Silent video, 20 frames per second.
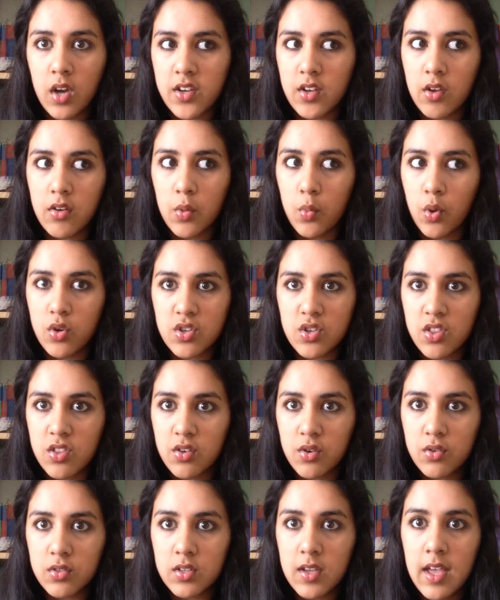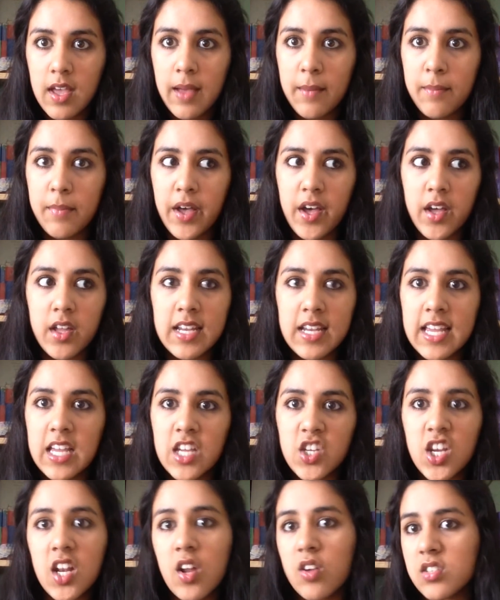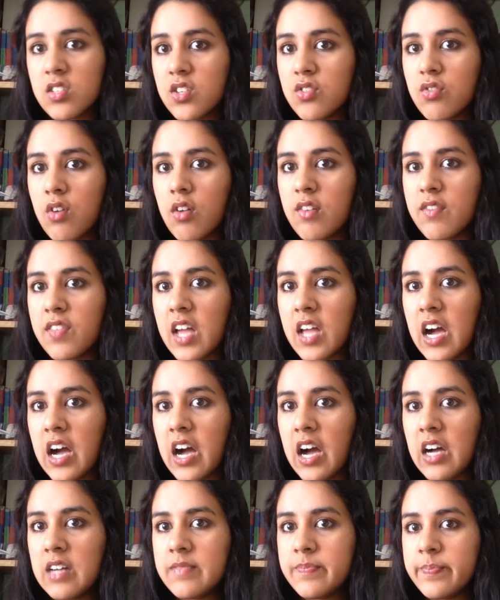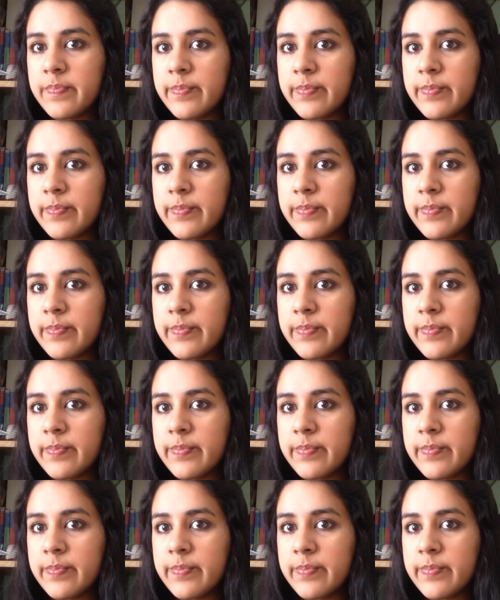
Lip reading: I don't know what she thought, but she lost control of the car,